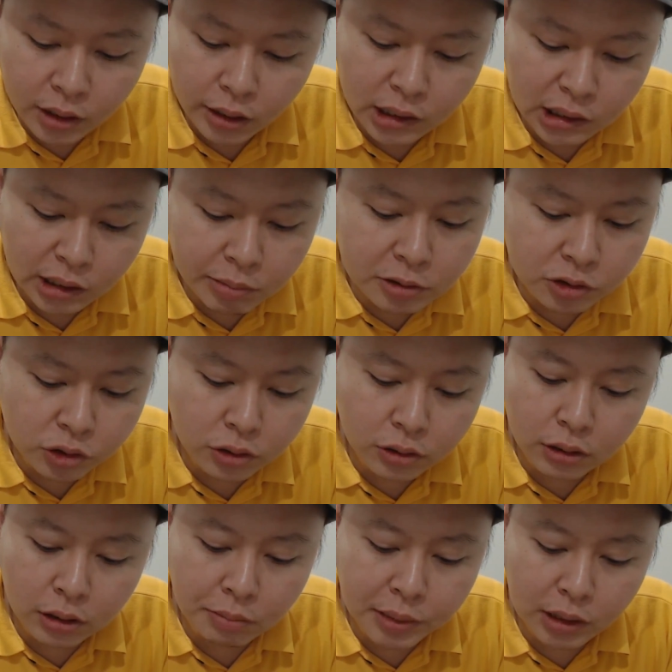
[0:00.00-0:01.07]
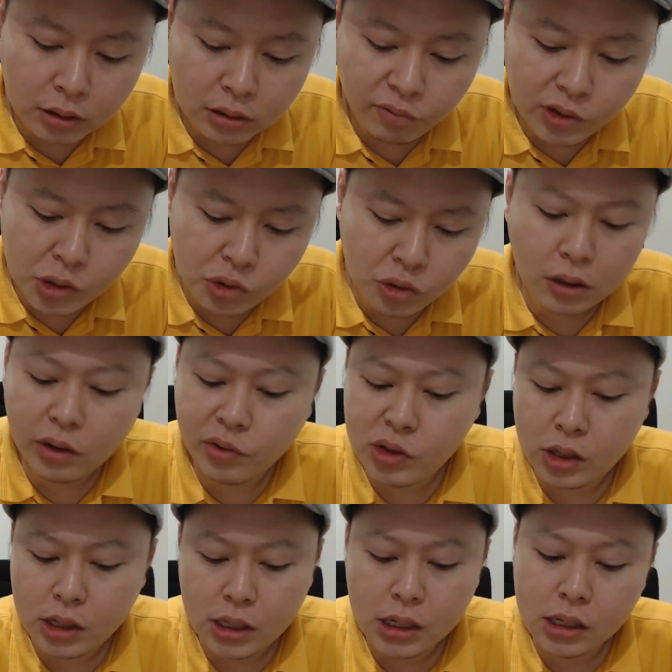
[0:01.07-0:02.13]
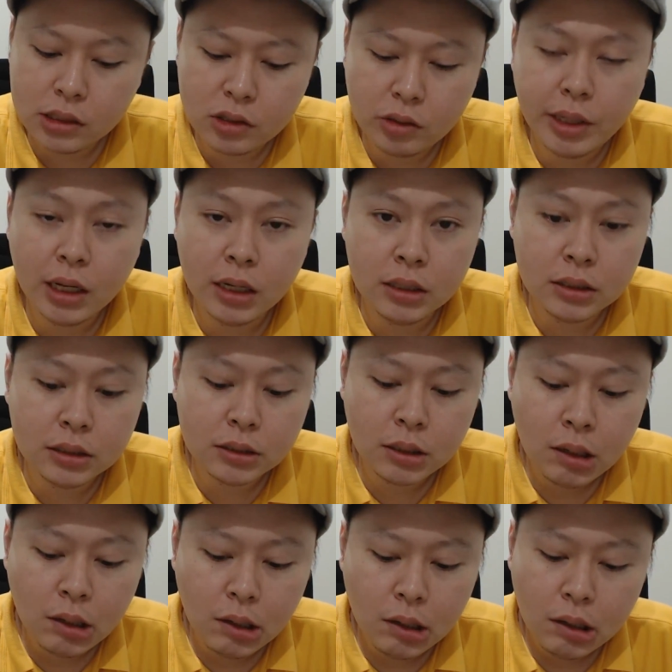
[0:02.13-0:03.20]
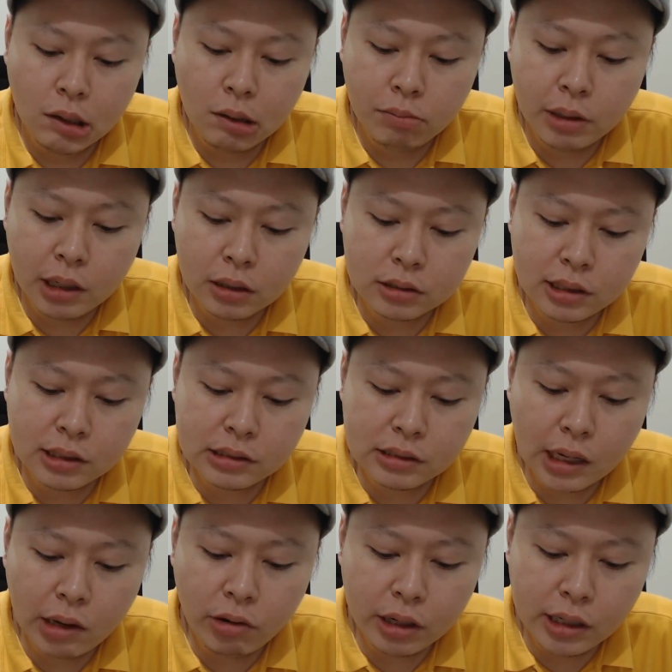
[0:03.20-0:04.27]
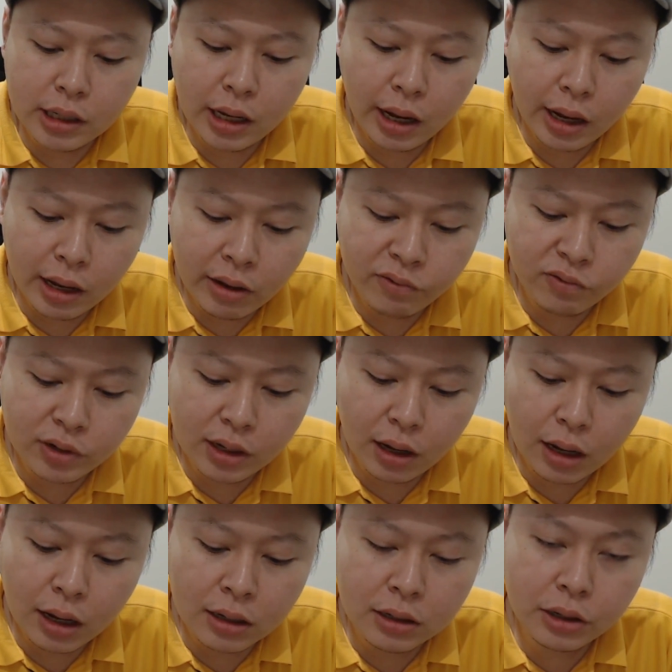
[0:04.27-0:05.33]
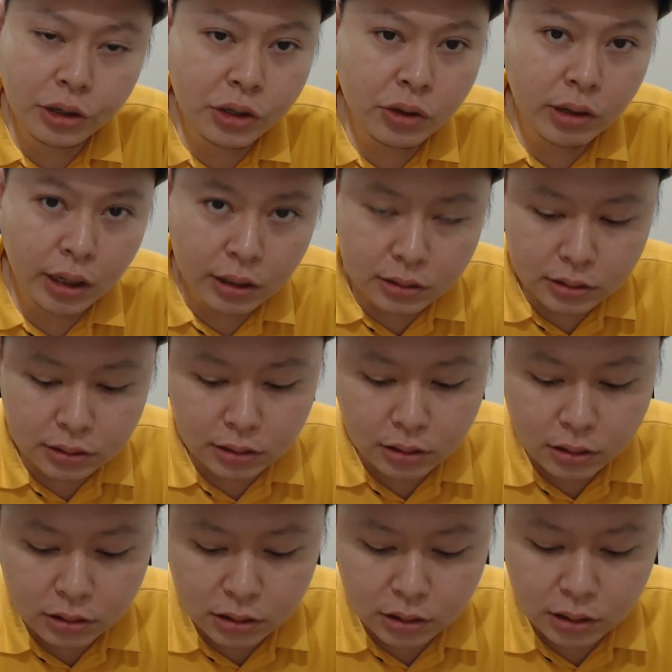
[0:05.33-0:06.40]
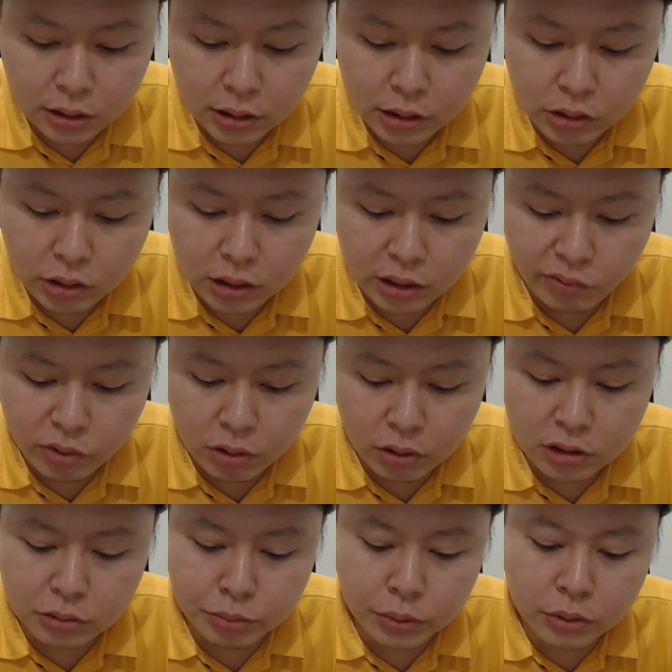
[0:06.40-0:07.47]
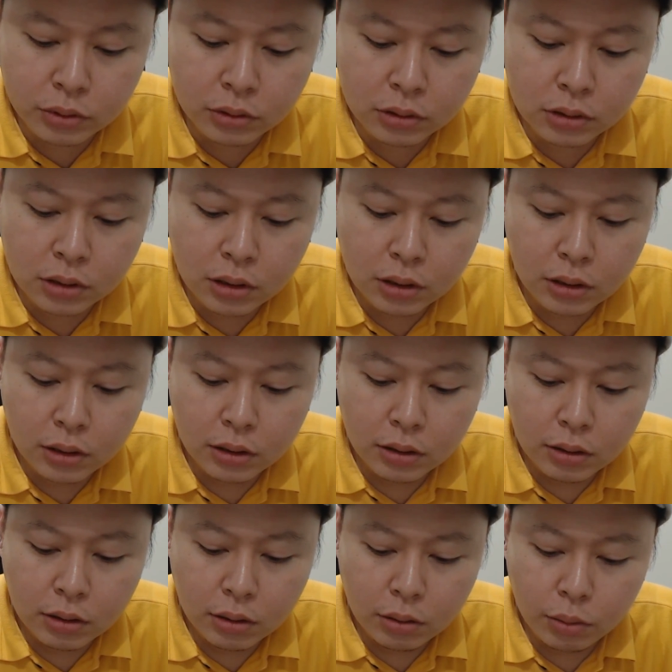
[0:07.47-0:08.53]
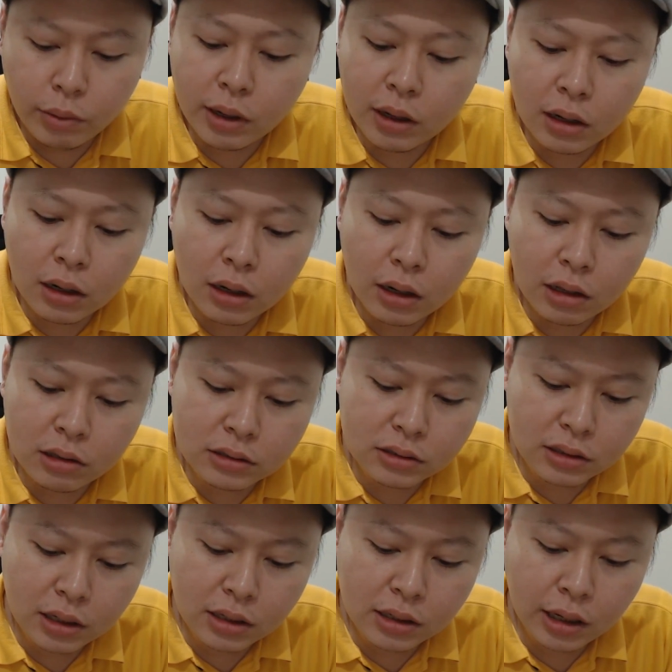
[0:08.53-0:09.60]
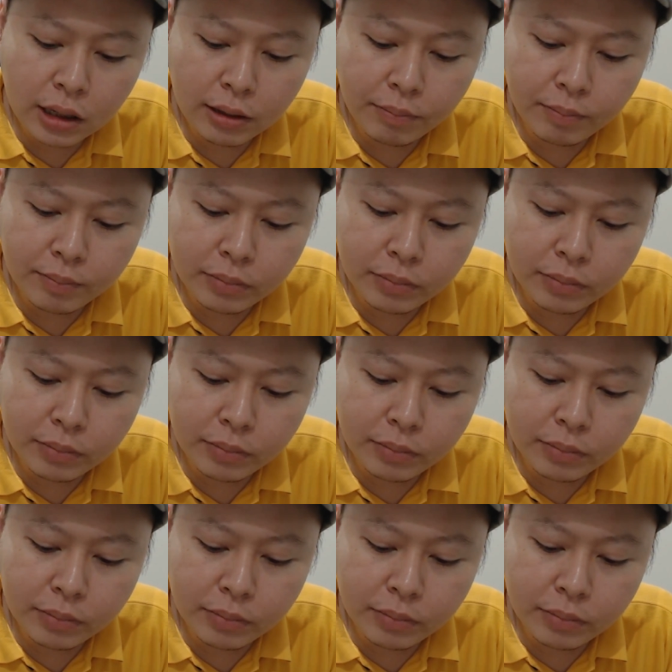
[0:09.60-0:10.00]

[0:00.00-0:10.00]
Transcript: And I'm not sure about the future of Shida, to be honest. But since I already have the other units on the unit of choice pool, well, I just think that